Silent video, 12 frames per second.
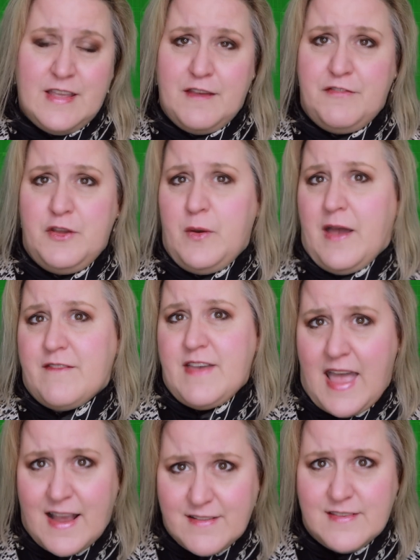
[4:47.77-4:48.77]
If you have
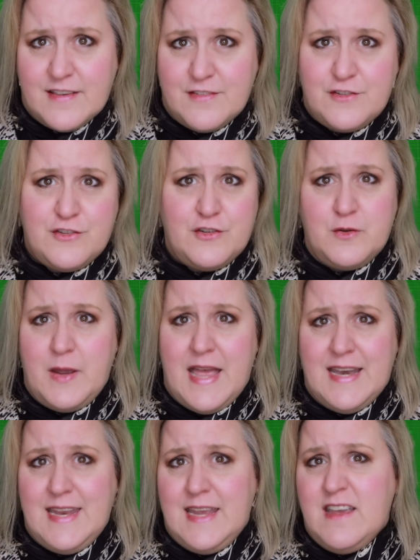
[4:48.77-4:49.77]
access to
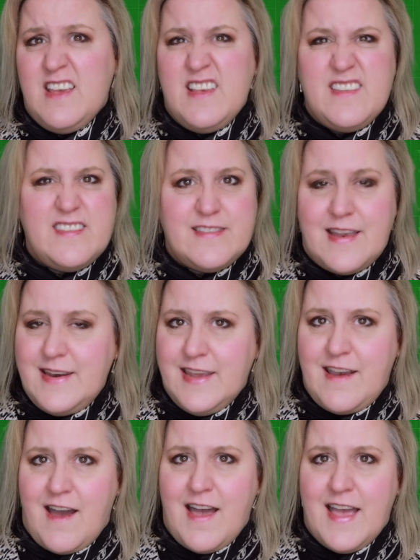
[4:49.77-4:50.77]
any
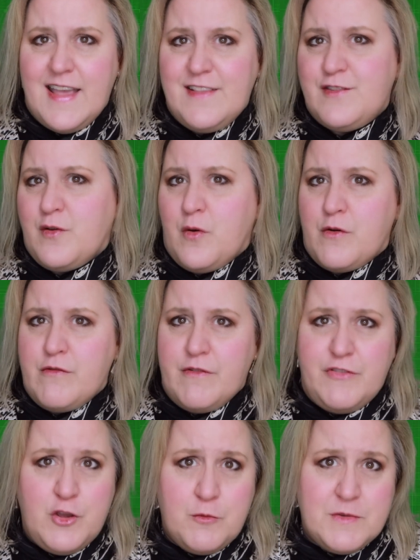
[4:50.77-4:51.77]
study guides or
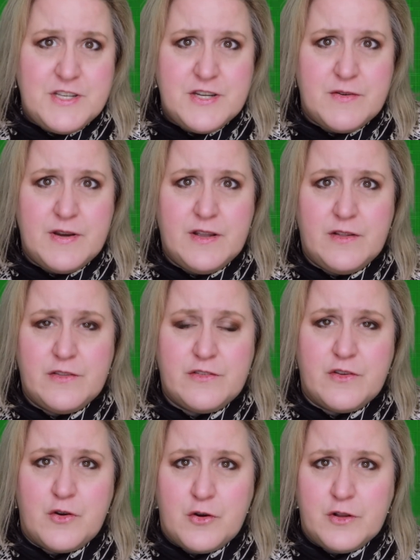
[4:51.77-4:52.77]
review
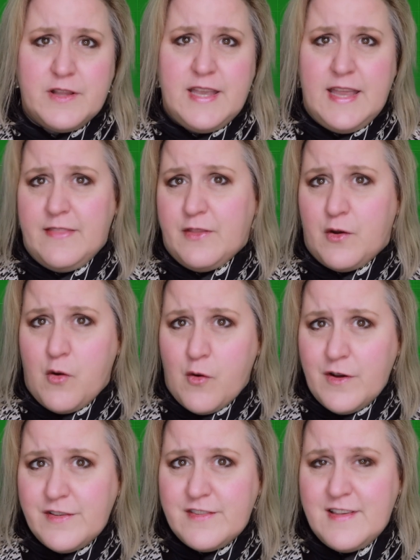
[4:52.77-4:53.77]
materials early in the
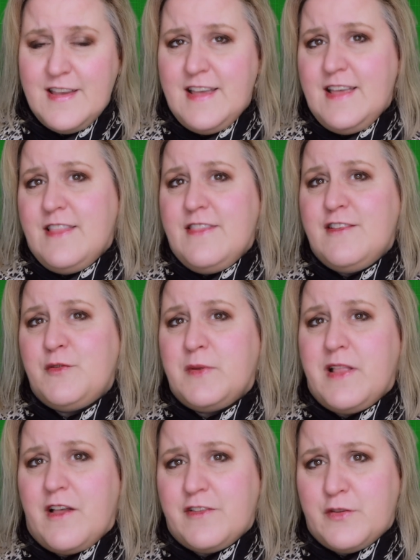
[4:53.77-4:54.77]
course, this
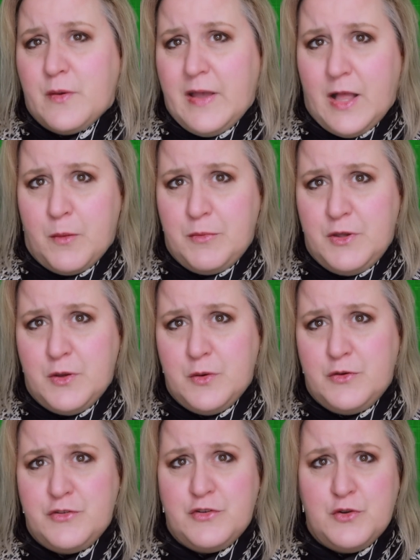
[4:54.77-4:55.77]
will also help
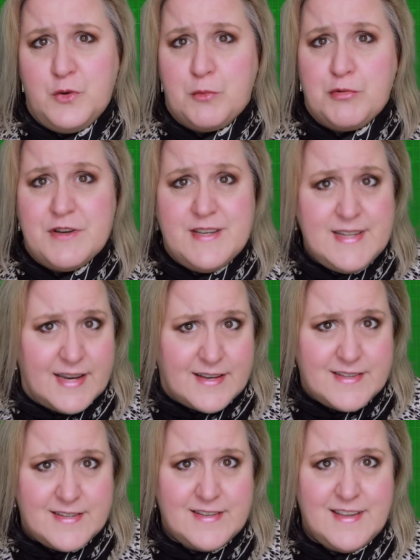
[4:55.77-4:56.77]
you to
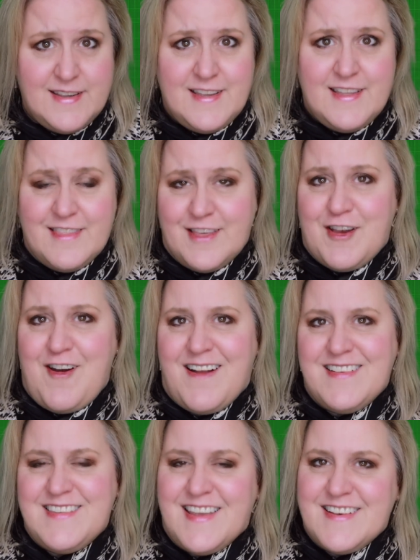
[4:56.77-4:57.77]
predict the
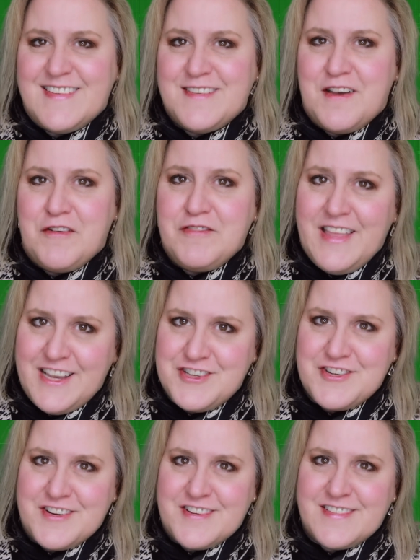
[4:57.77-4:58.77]
content of
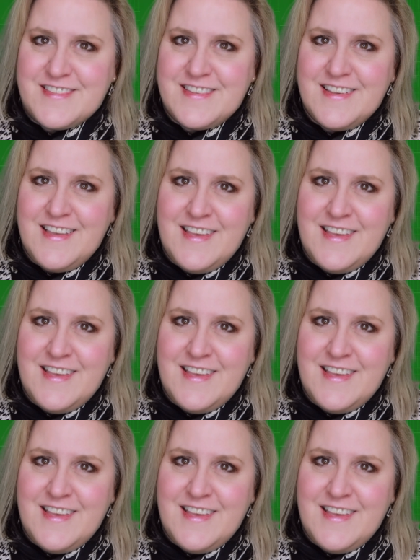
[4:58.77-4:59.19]
lectures.